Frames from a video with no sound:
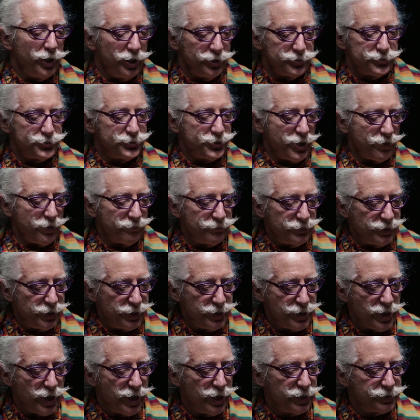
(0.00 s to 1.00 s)
in
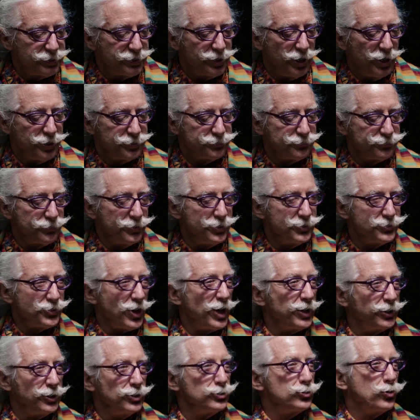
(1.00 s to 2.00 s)
79
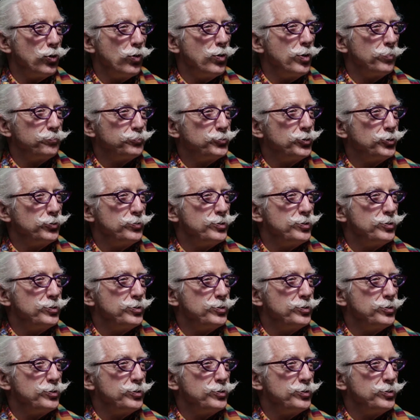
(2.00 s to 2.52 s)
countries, I can go up